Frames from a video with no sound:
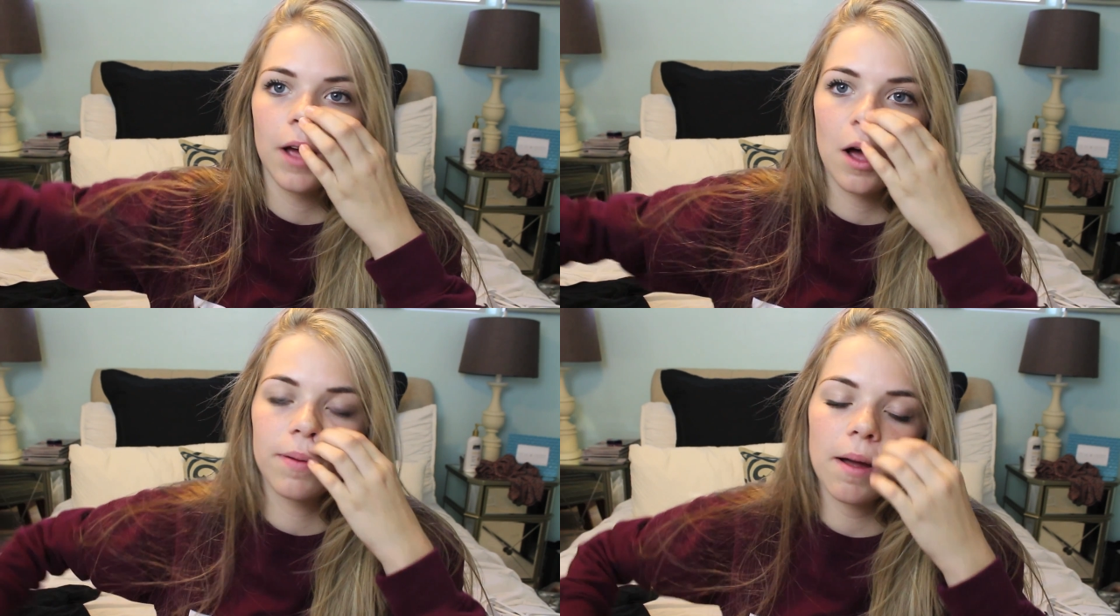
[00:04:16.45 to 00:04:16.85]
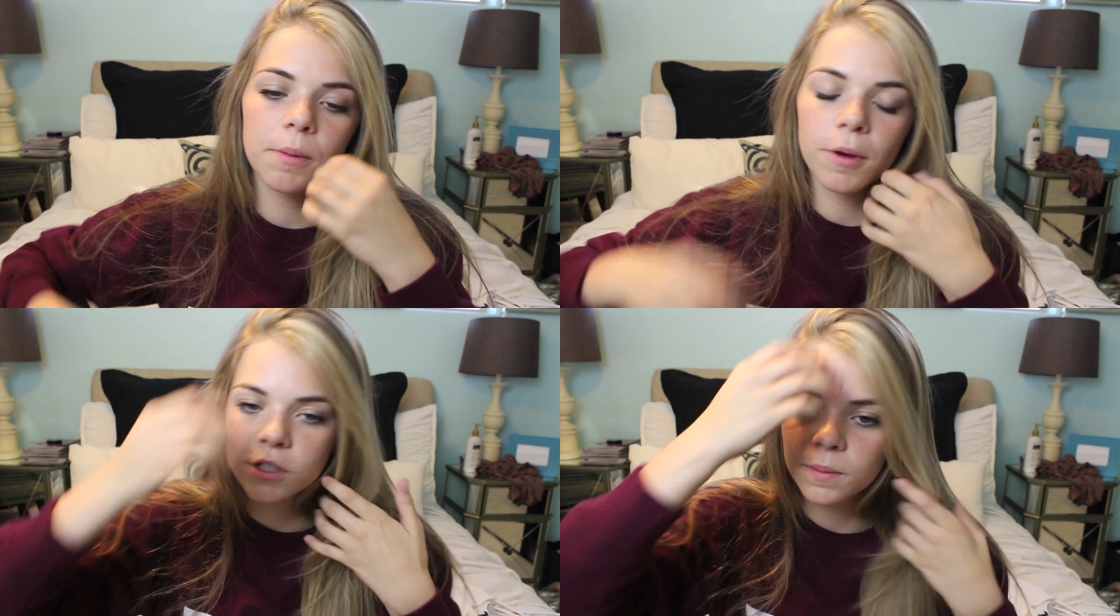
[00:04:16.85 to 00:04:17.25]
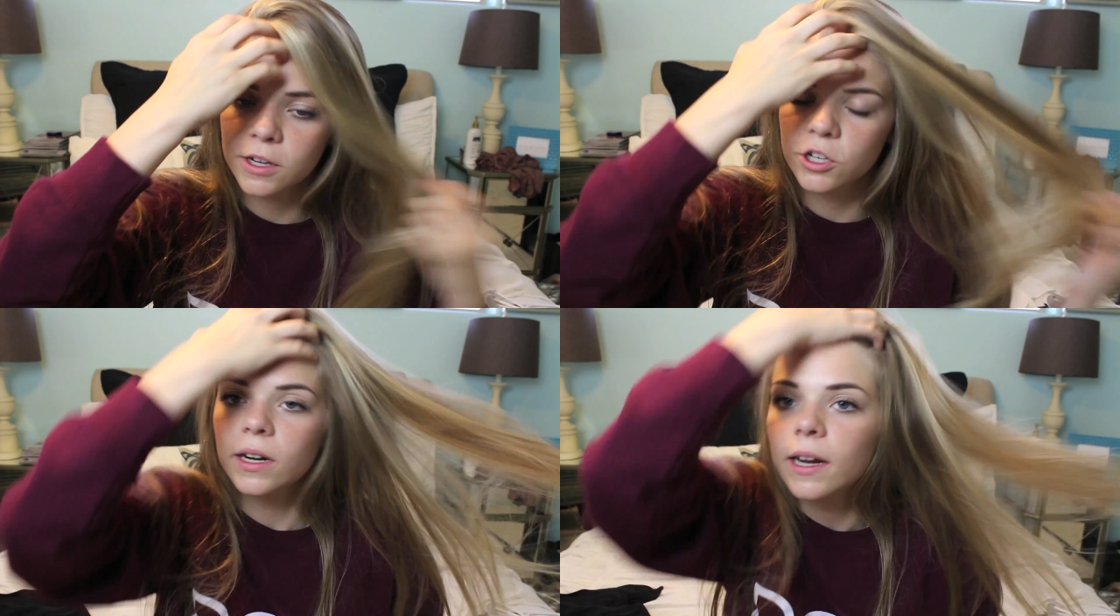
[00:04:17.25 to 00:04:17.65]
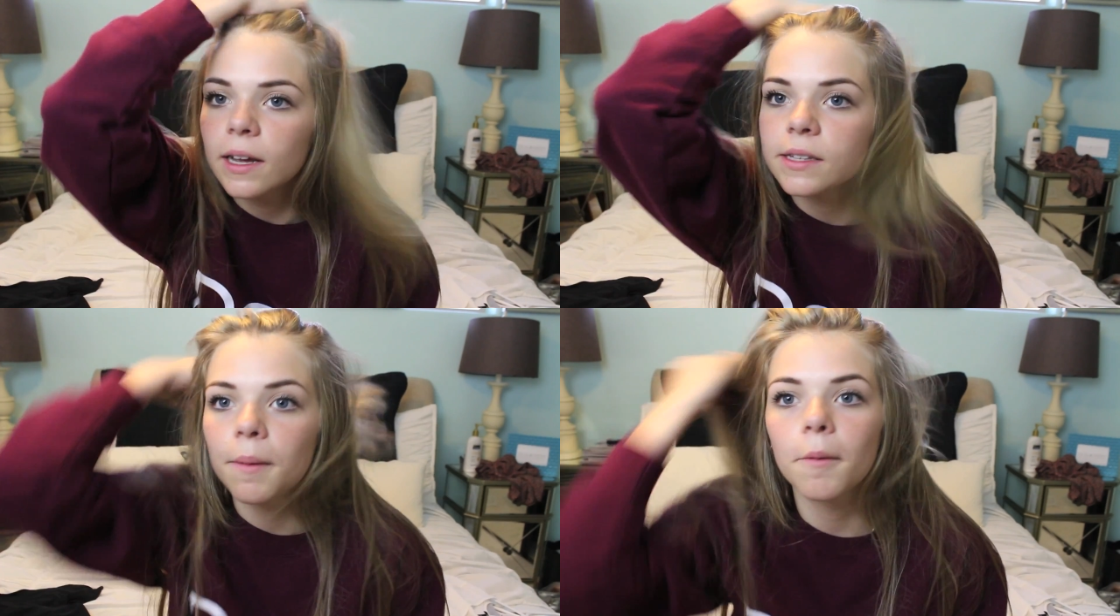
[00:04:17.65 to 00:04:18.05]
I'll probably post a picture in it
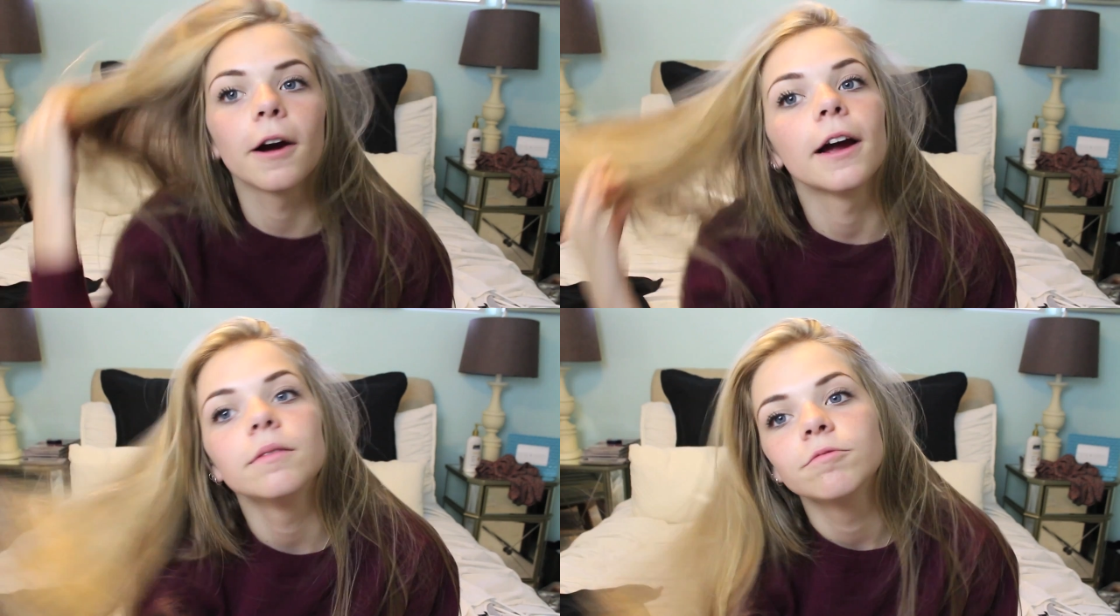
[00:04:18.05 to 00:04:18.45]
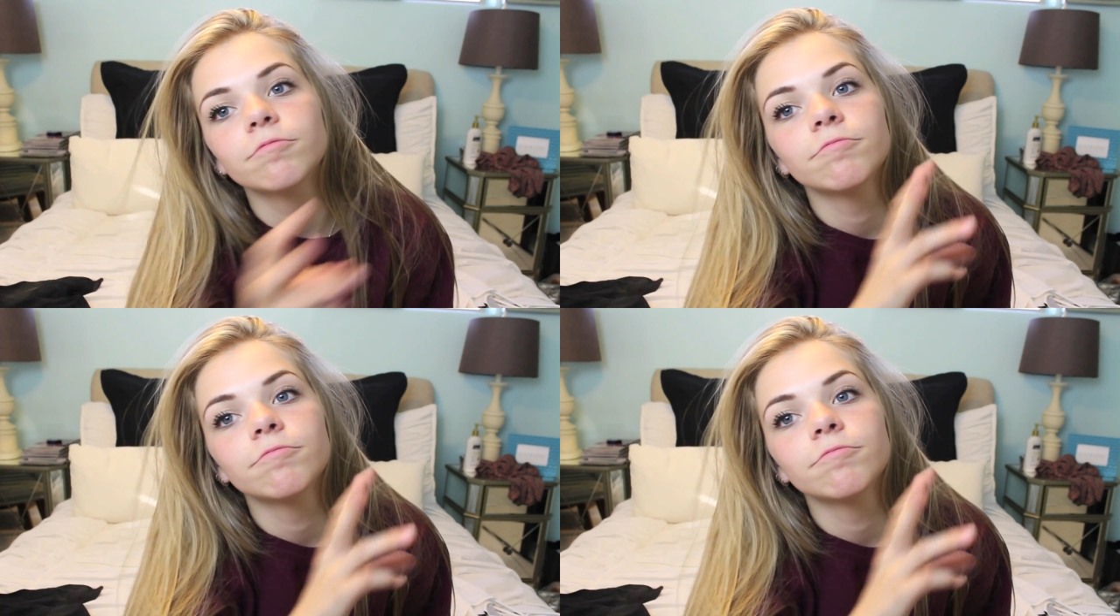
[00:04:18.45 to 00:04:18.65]
next time I wear it.